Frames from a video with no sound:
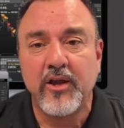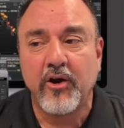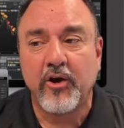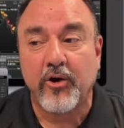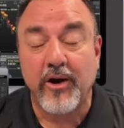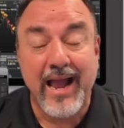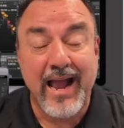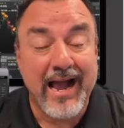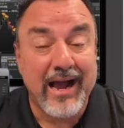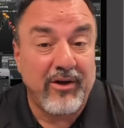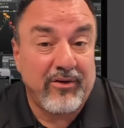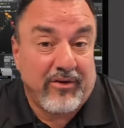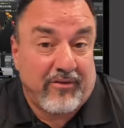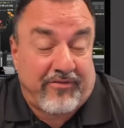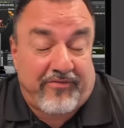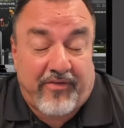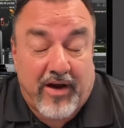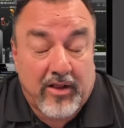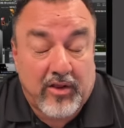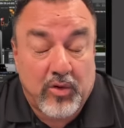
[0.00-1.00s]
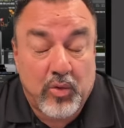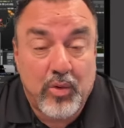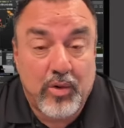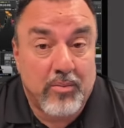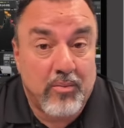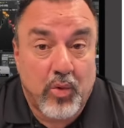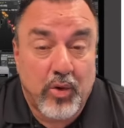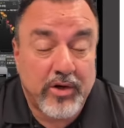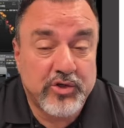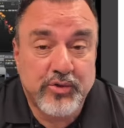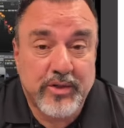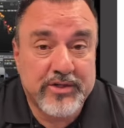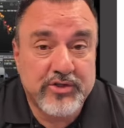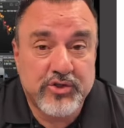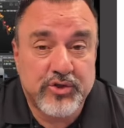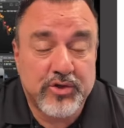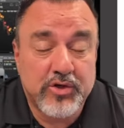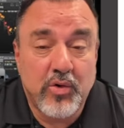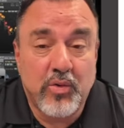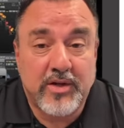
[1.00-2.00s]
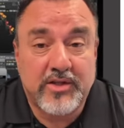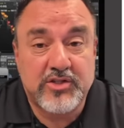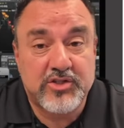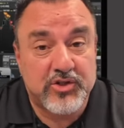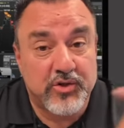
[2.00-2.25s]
or how to follow where mortgage rates are going.